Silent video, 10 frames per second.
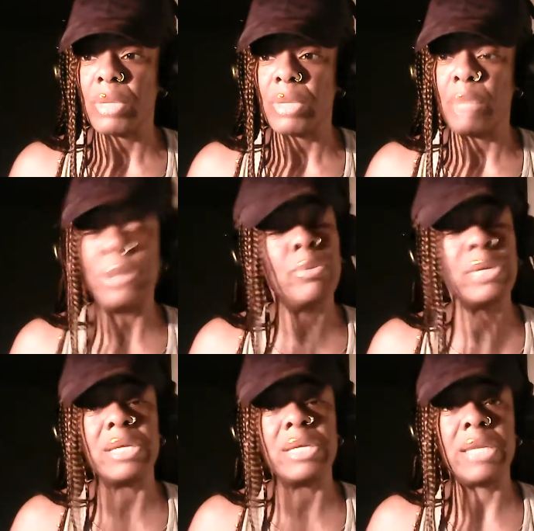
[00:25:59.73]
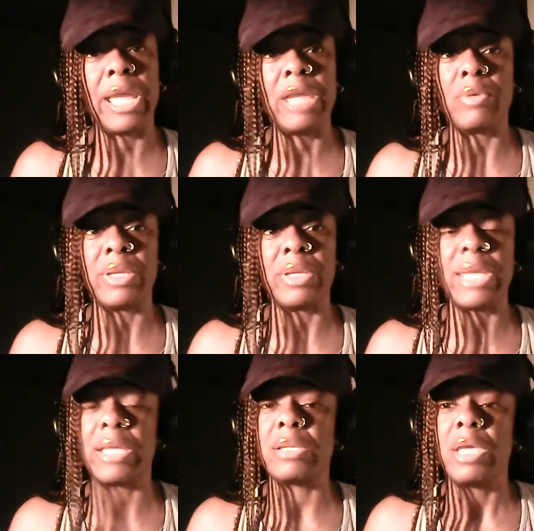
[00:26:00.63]
people can get angry and
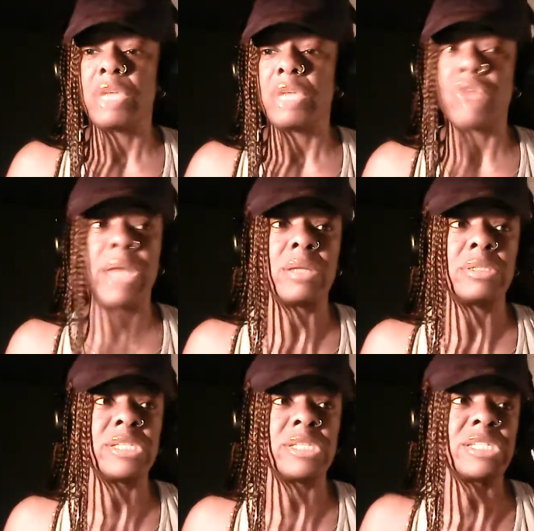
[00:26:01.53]
they can try to. This is